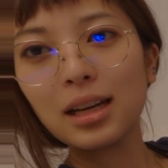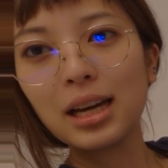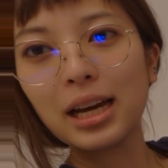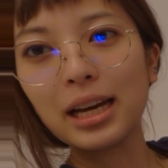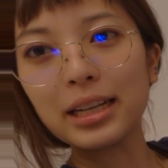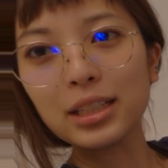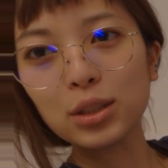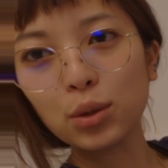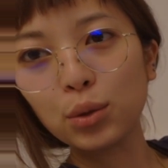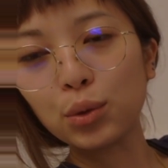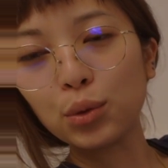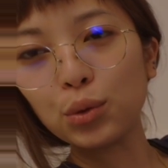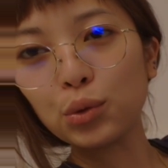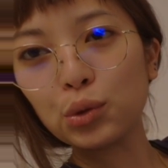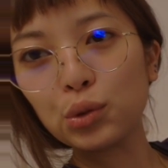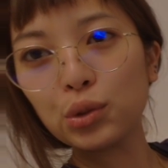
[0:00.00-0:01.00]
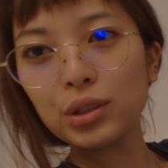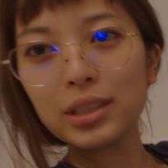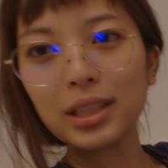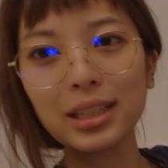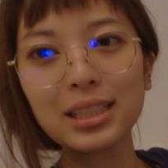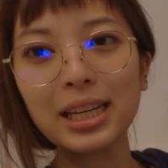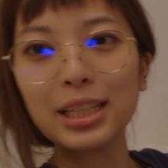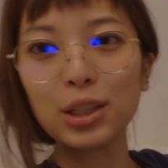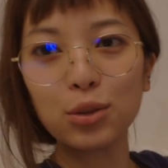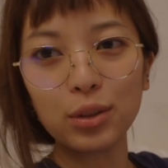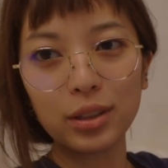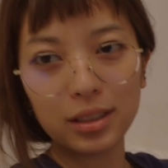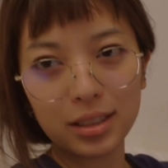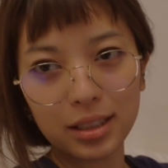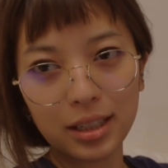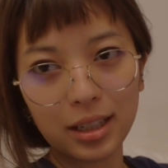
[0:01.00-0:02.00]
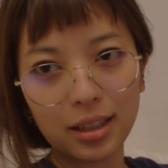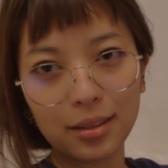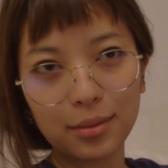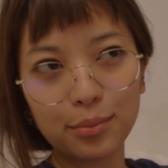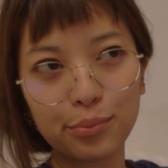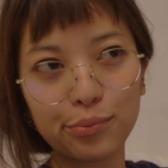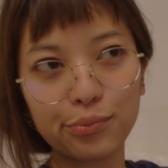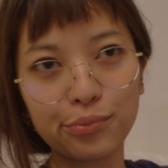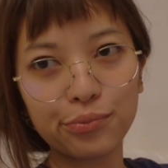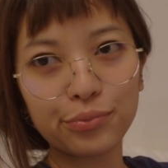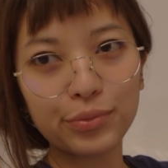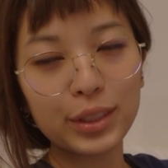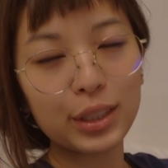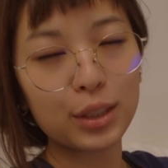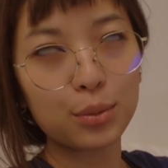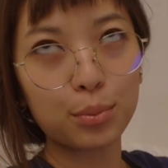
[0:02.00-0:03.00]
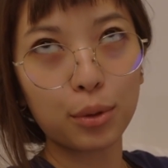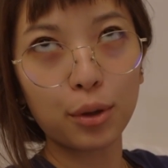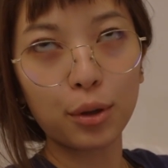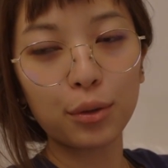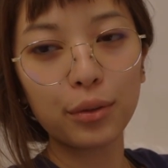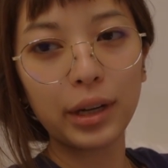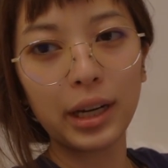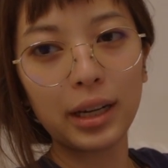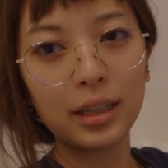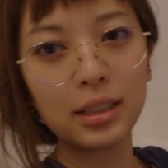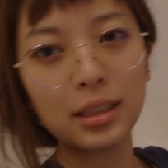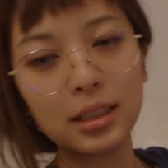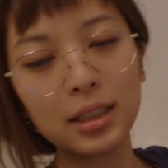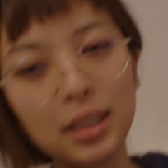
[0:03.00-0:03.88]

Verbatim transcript: and it's cold. It's like 10 degrees today. It's pouring rain.